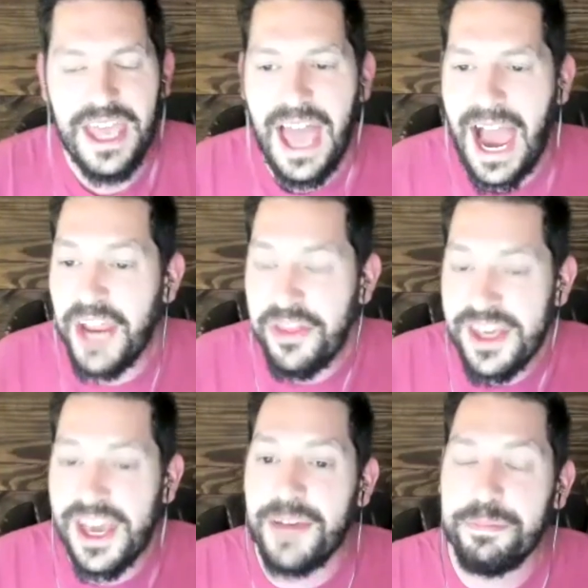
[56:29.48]
I, I
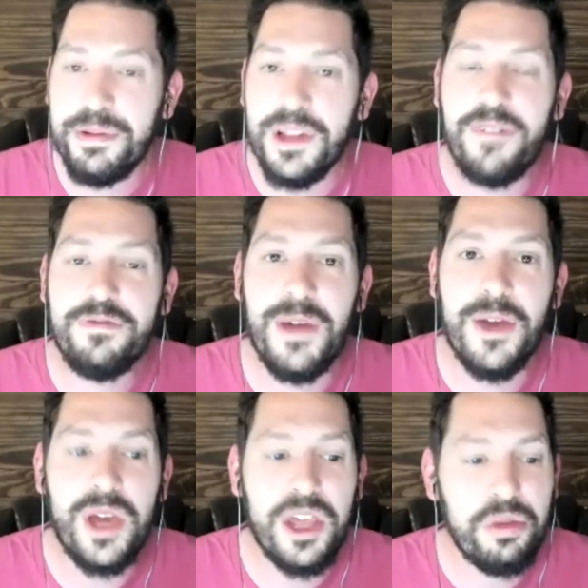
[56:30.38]
think I bluffed my
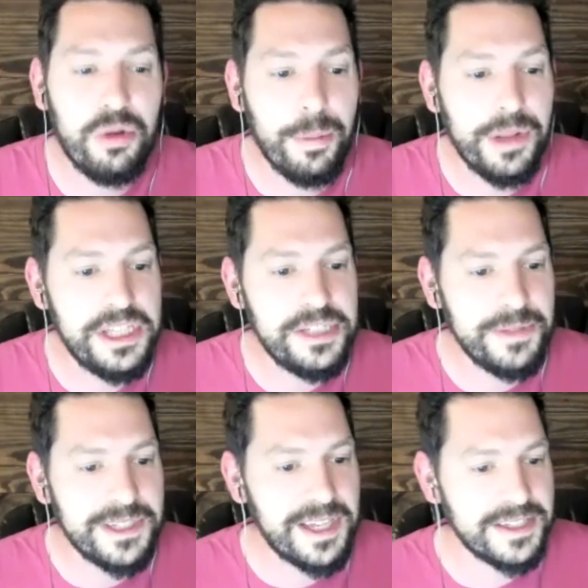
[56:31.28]
way through a
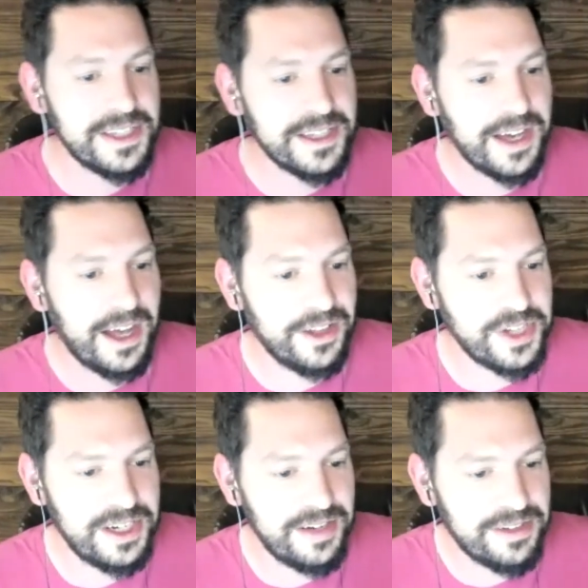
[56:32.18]
placement test in
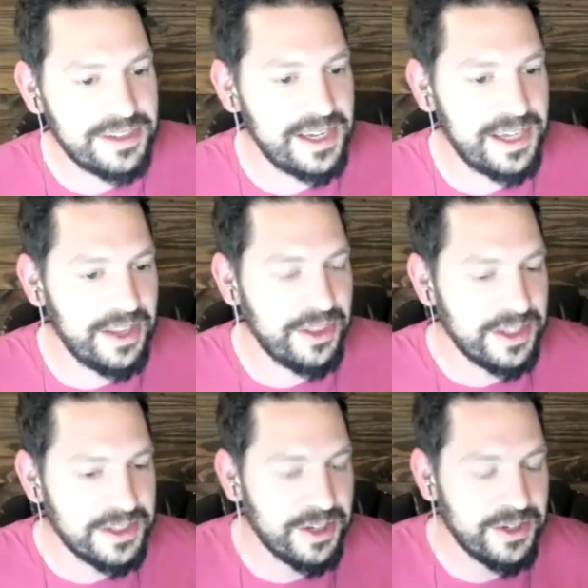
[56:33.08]
college. I didn't have to take
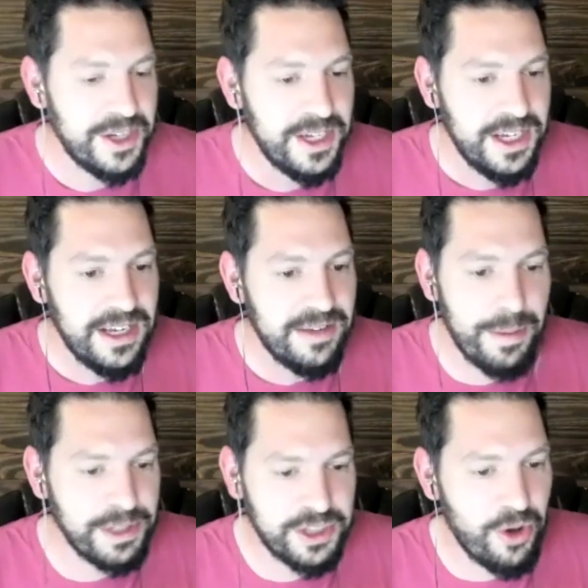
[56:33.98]
anything. So,
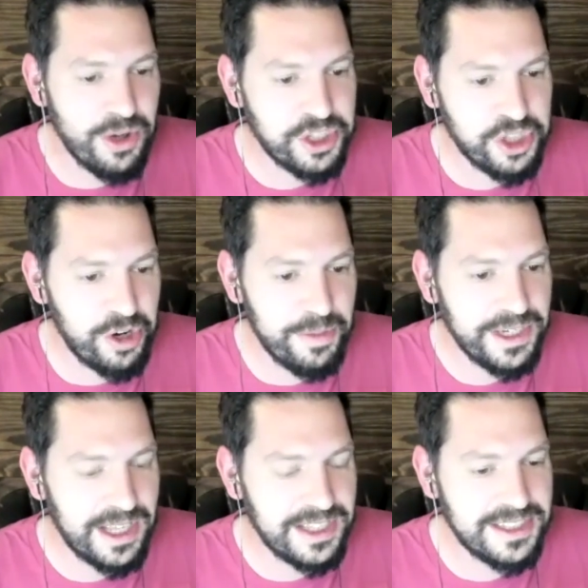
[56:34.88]
yeah, but going to
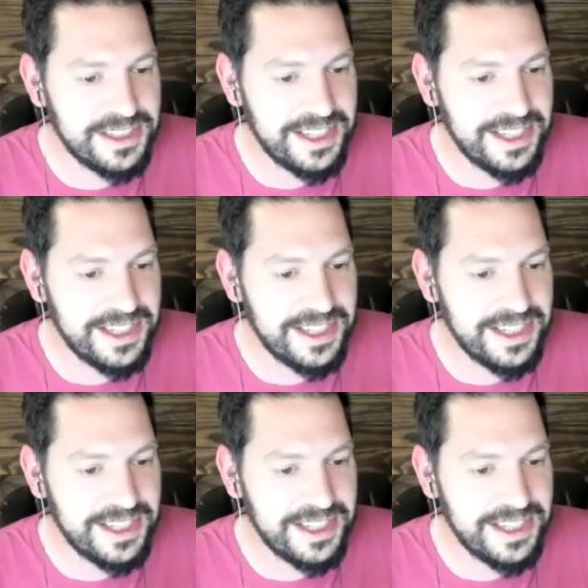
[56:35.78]
German, that's.